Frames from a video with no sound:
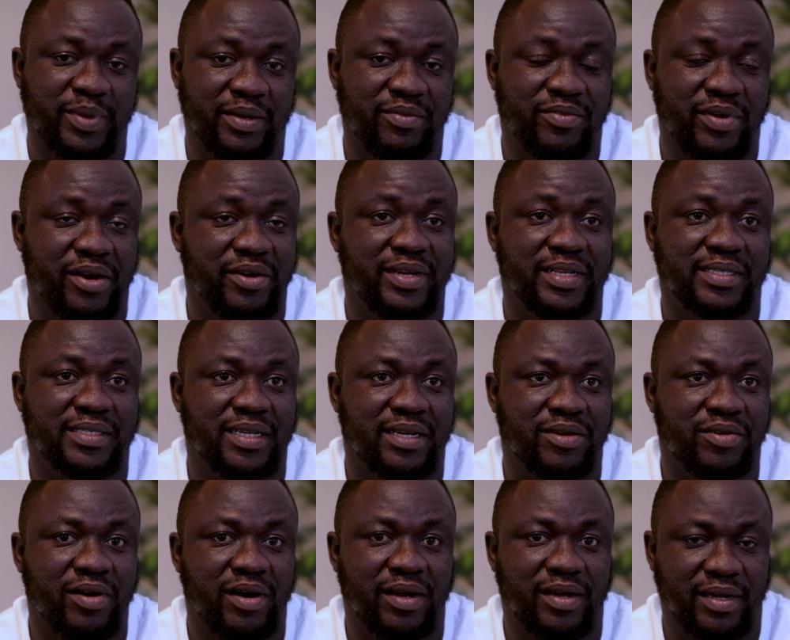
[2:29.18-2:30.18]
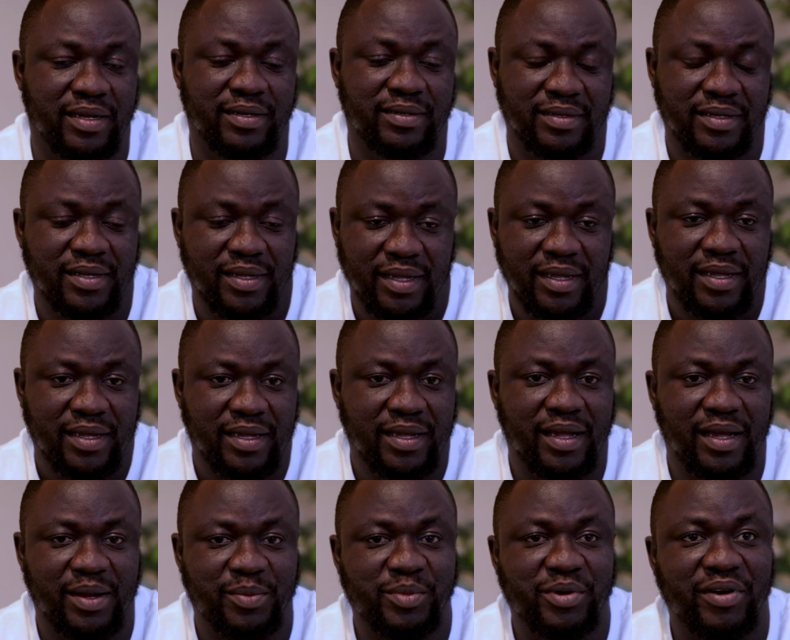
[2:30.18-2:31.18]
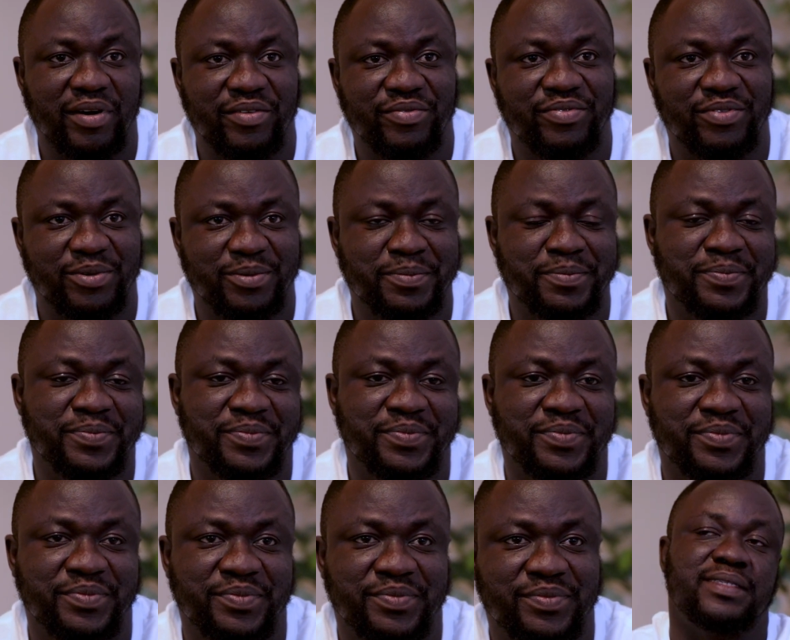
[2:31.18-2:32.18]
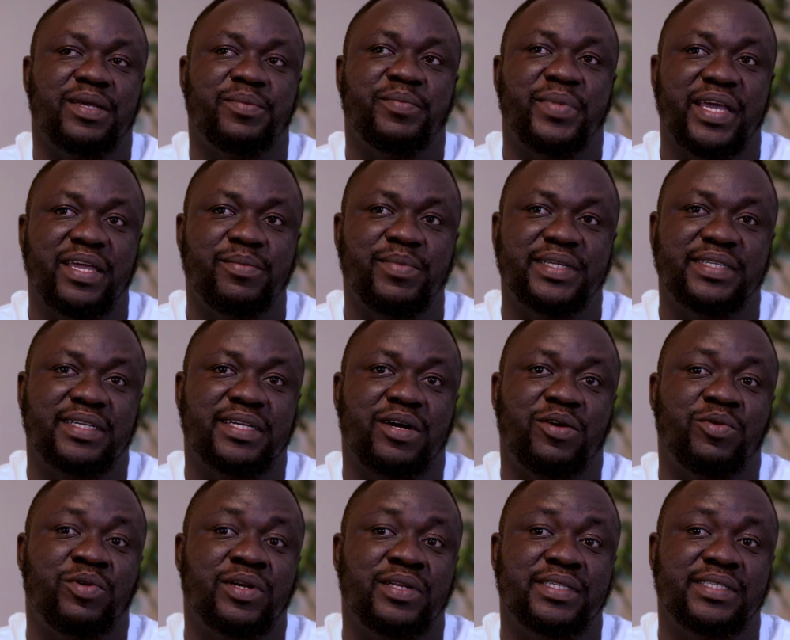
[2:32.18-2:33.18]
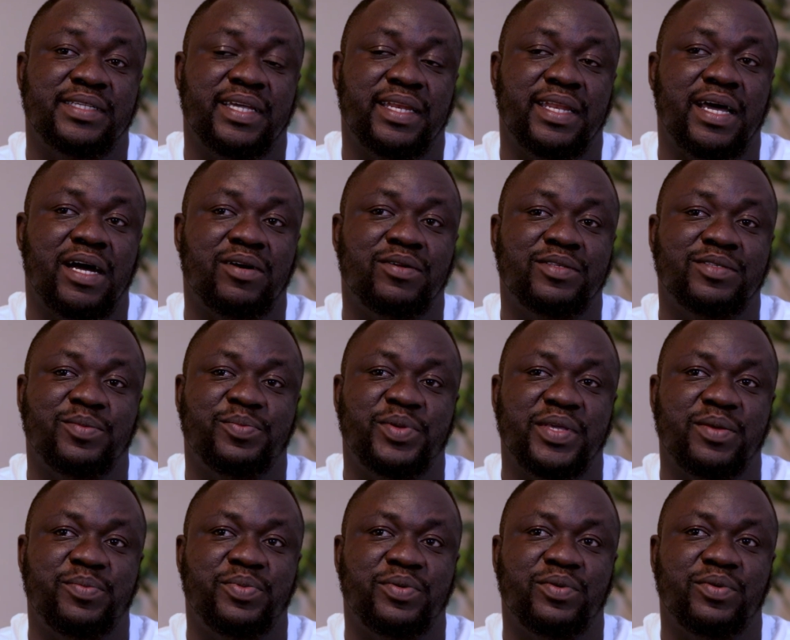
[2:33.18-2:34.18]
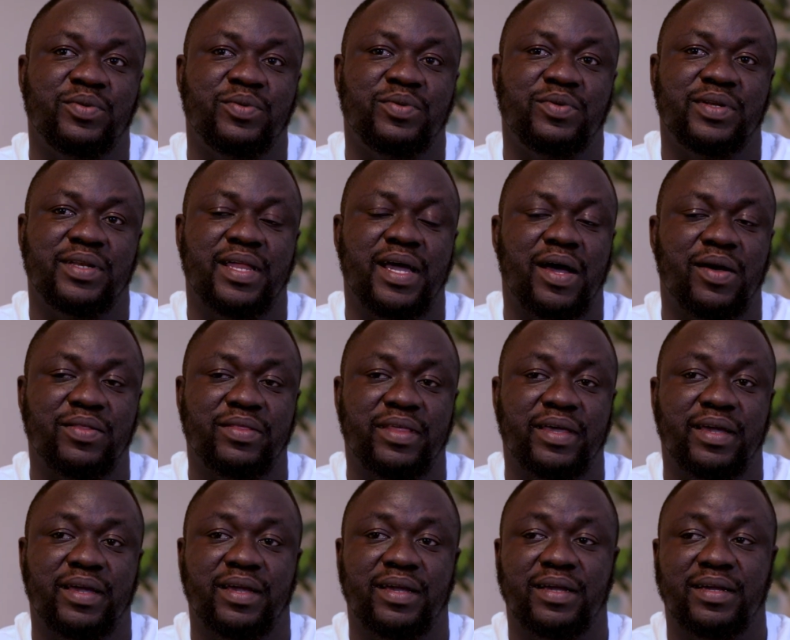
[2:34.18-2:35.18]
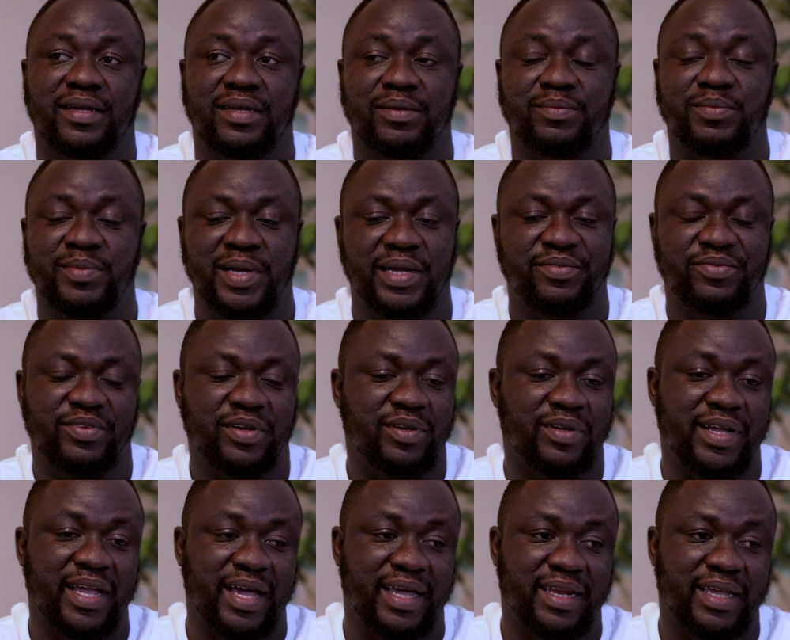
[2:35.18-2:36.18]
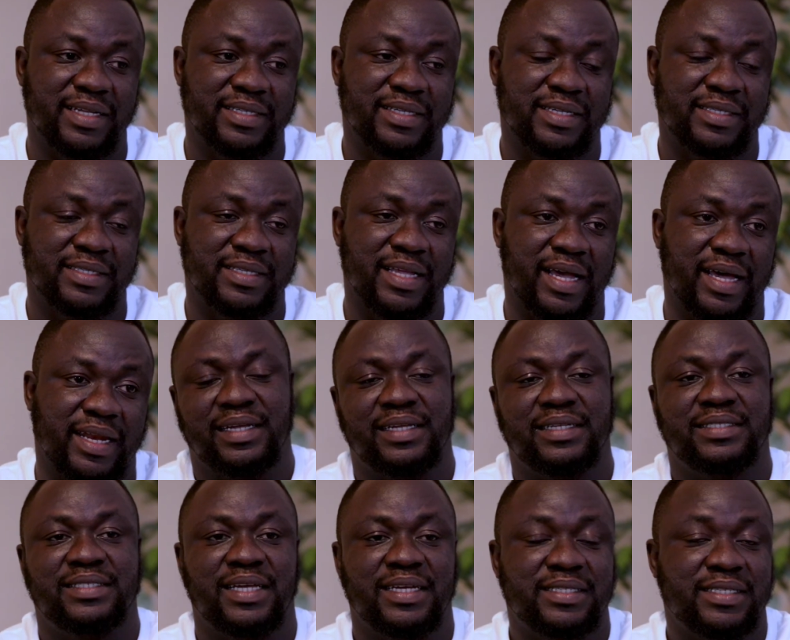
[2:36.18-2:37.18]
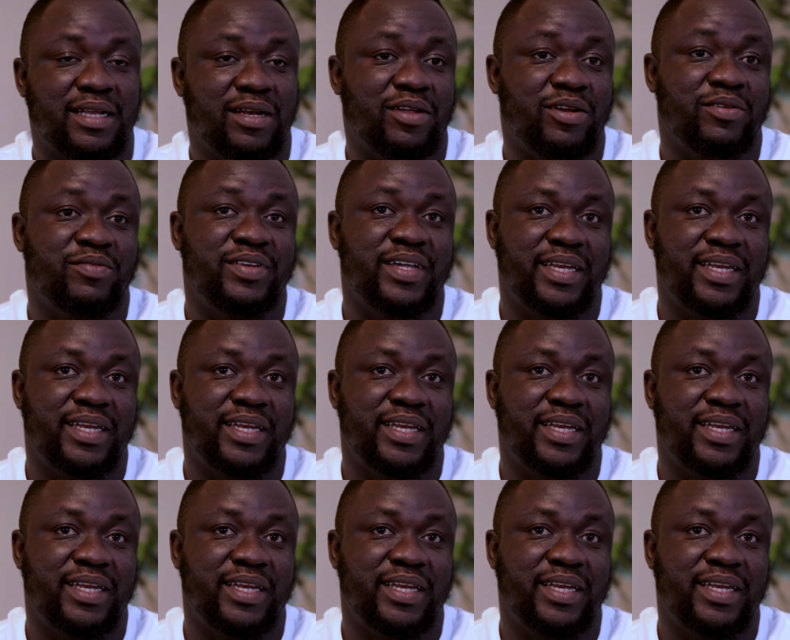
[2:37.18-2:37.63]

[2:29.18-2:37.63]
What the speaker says: been very integral, and yeah, I'm grateful. The main message I want to send out to people down there and to my fellow Ghanaians is that it takes a lot of